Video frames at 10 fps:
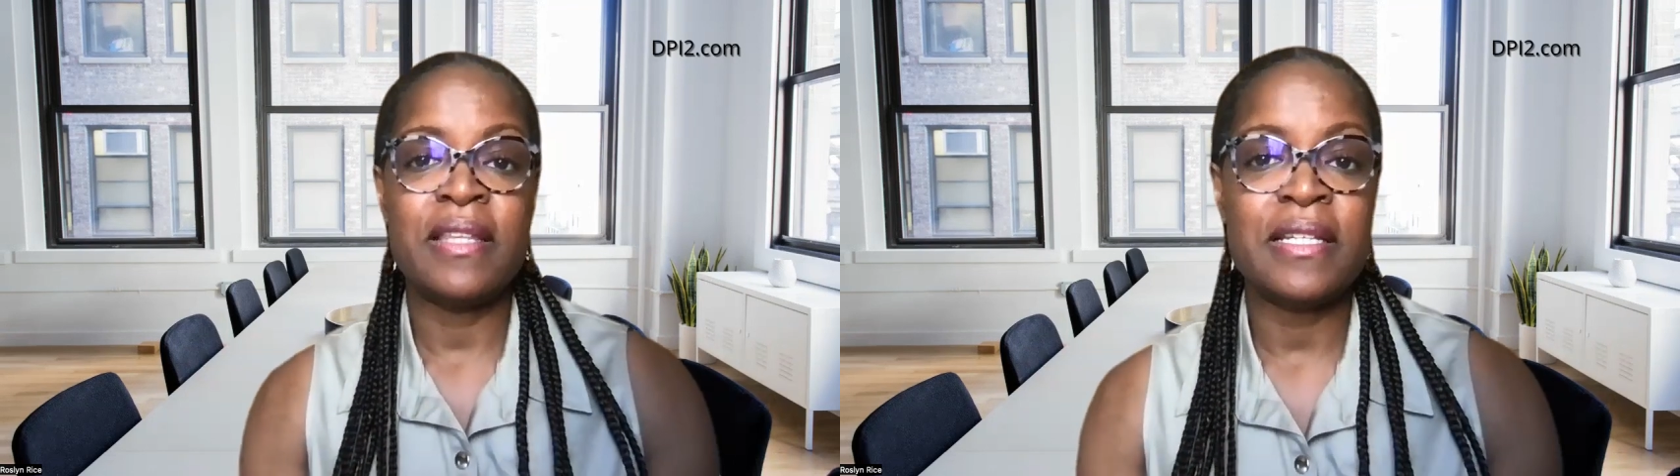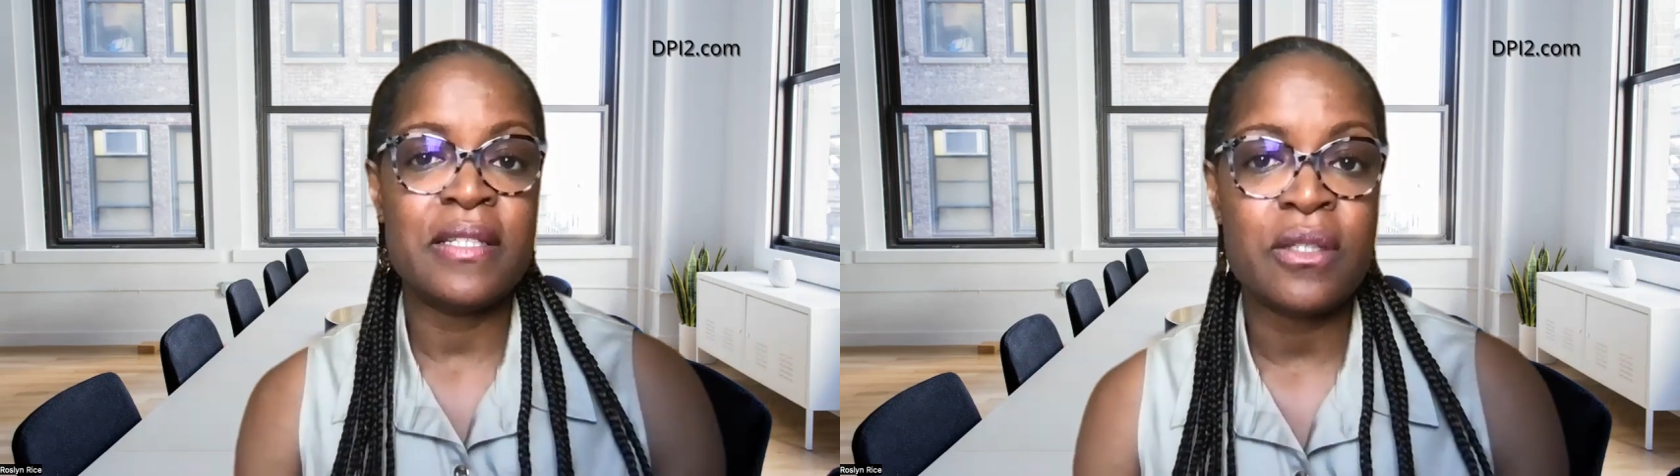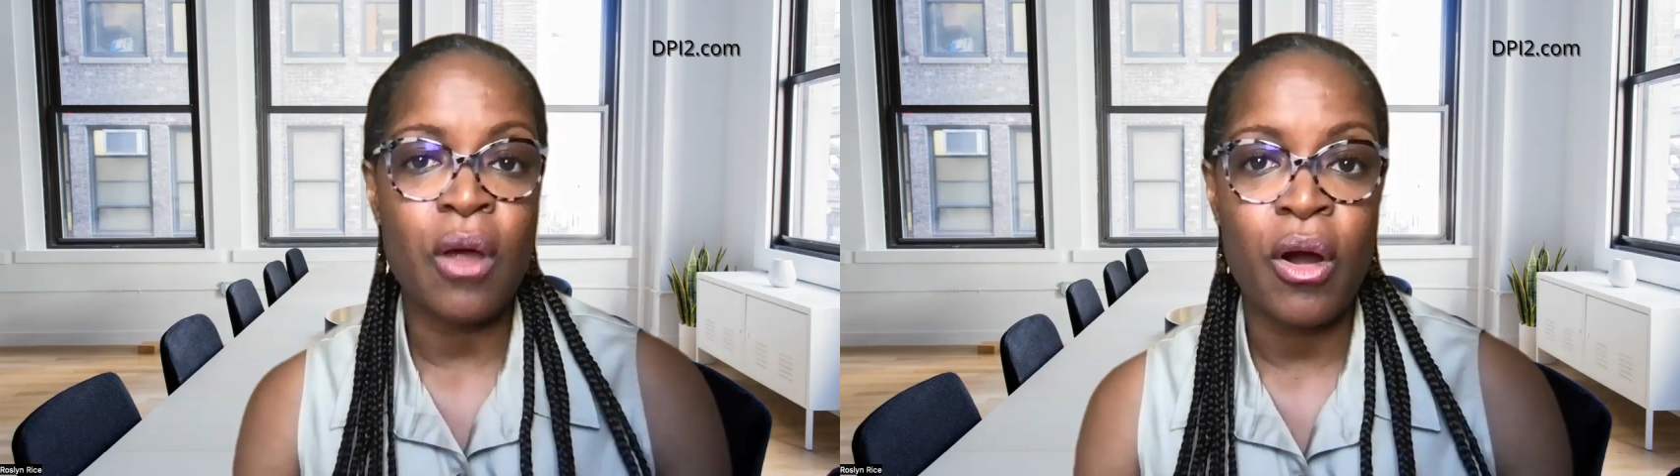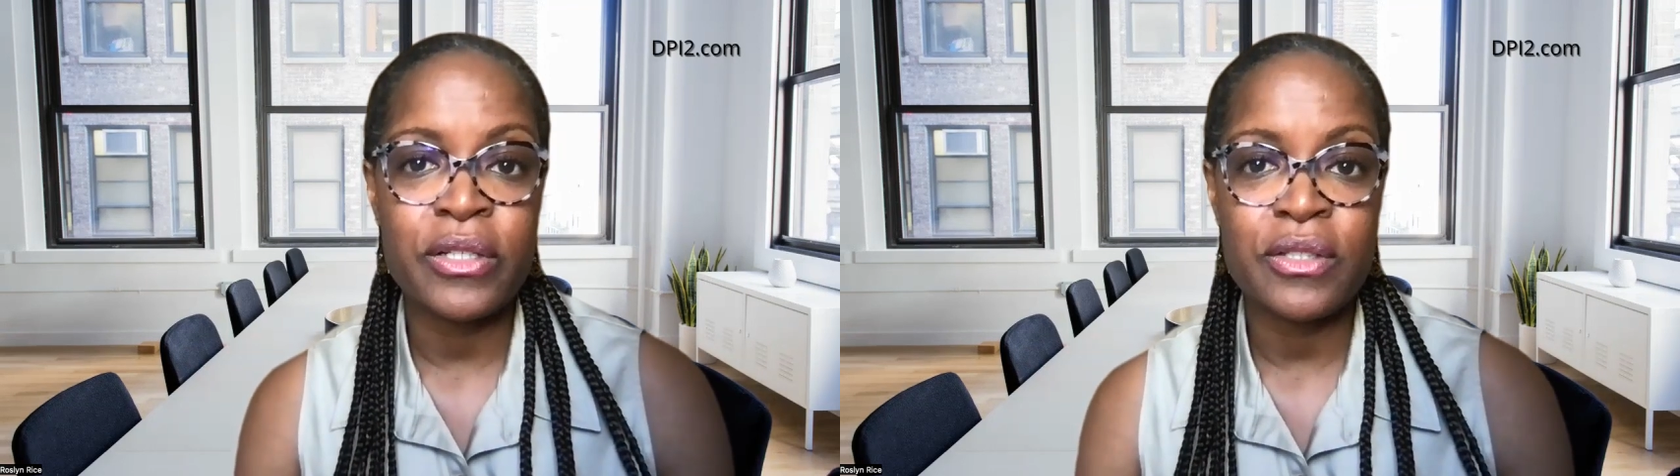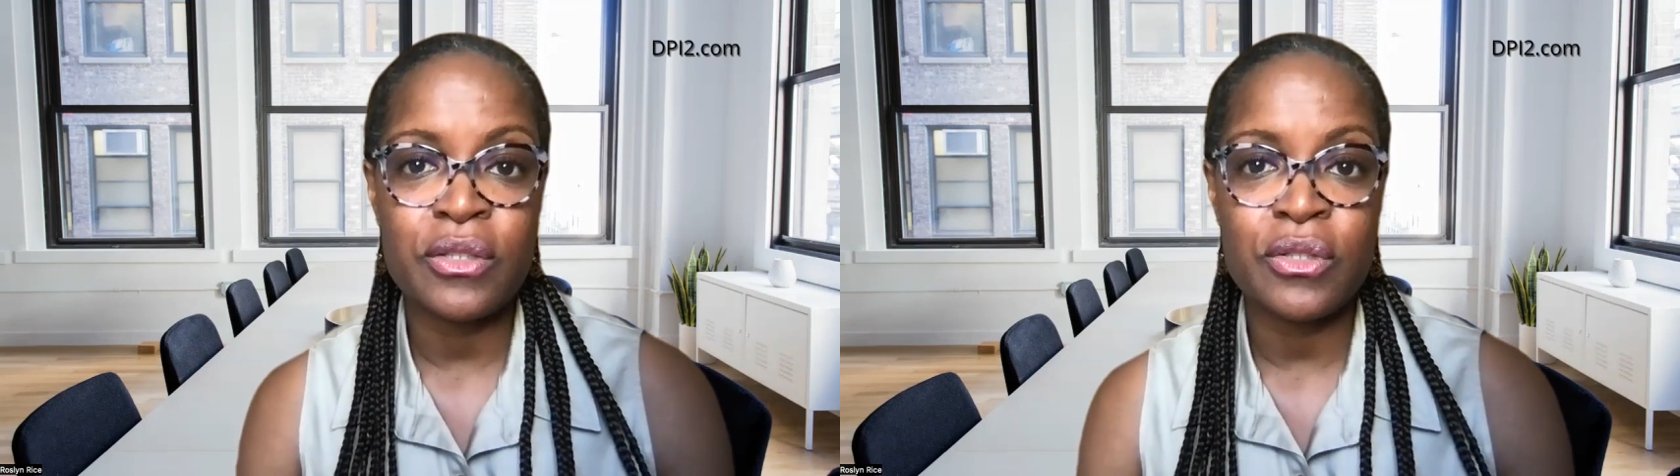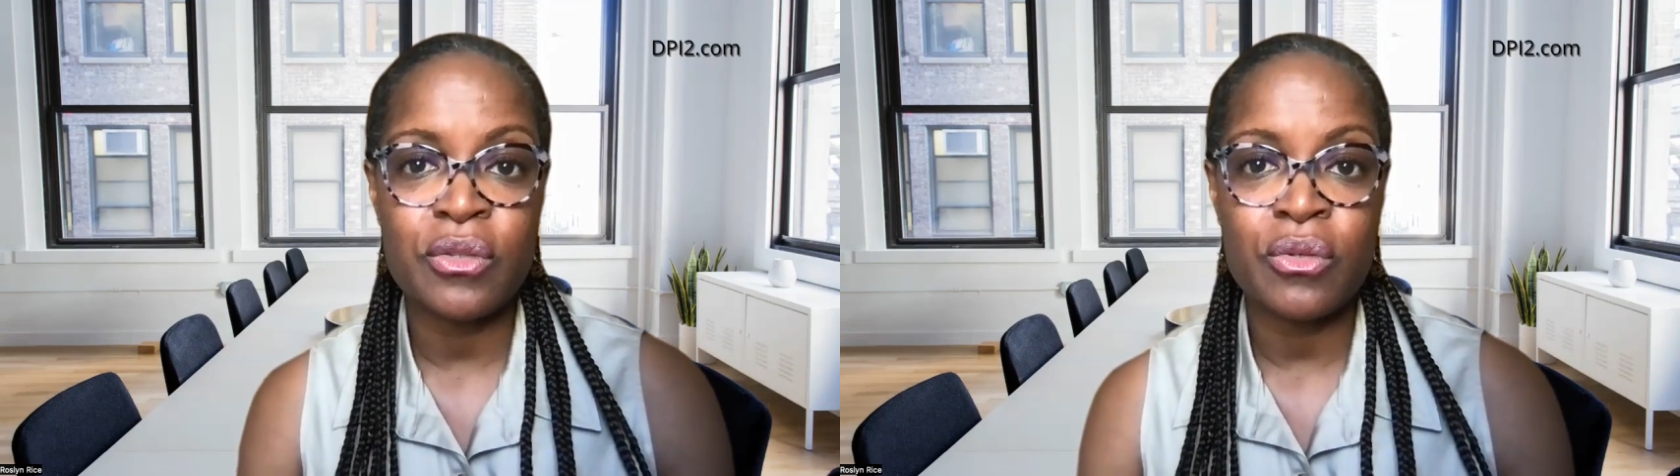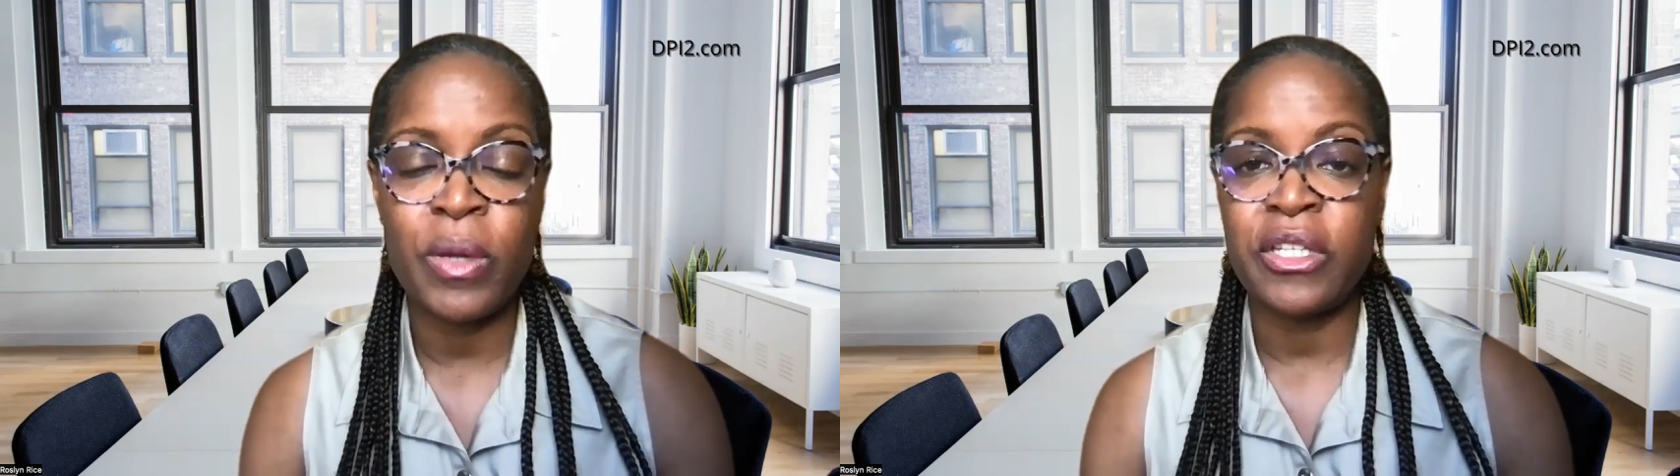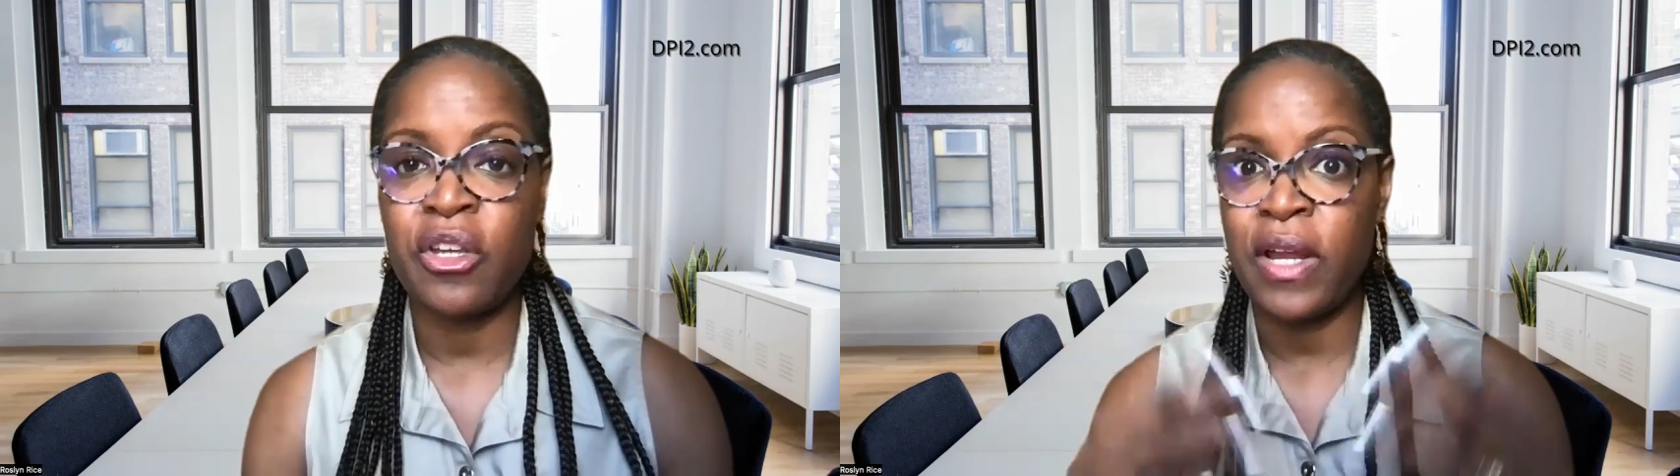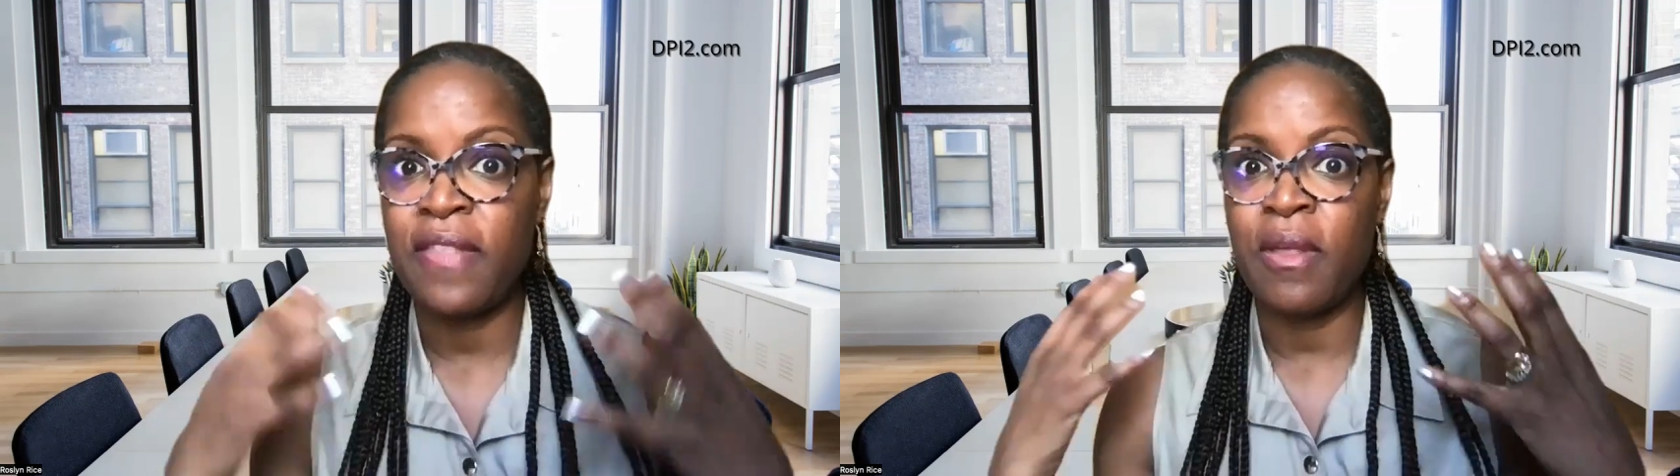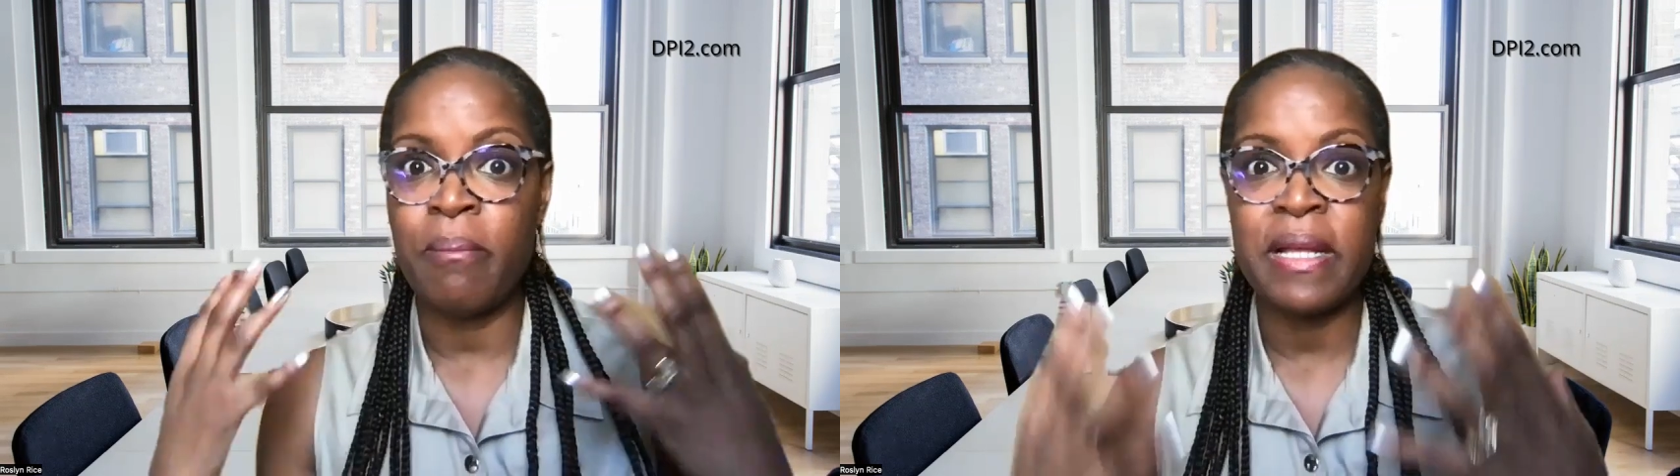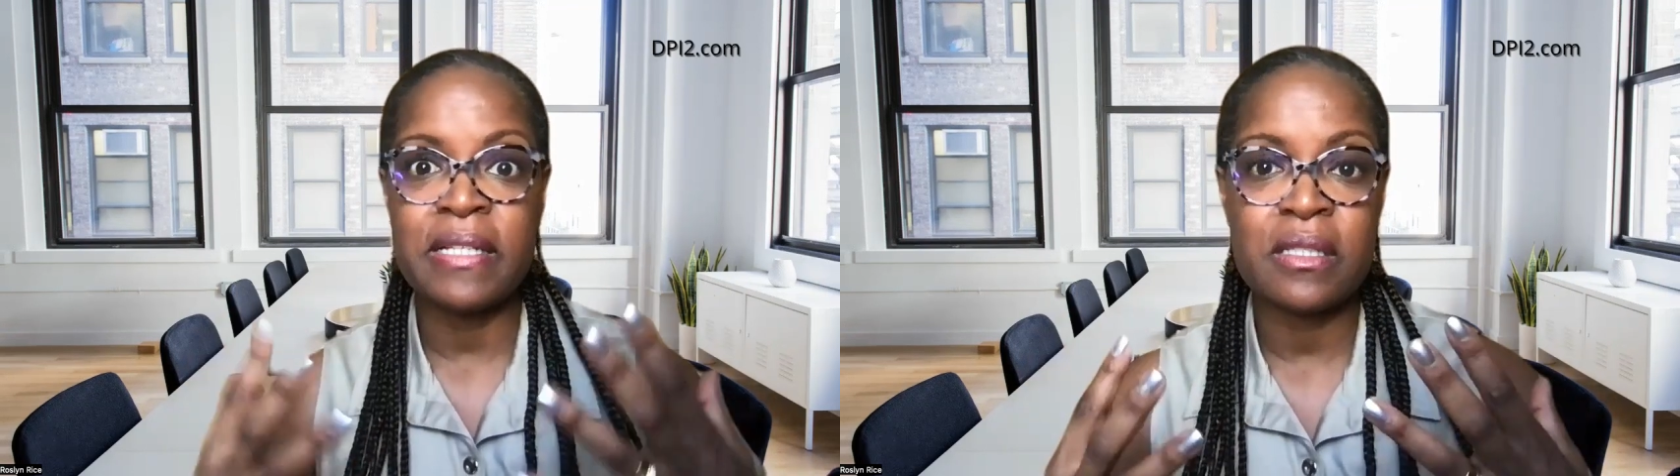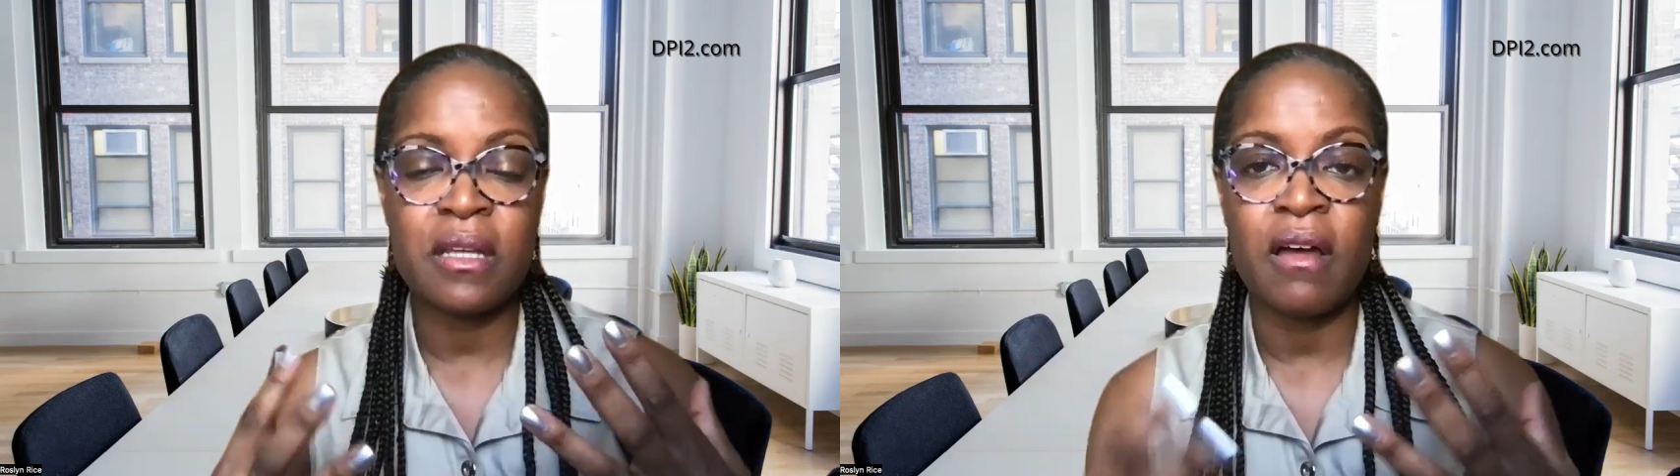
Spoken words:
this is hard to do when you're in the midst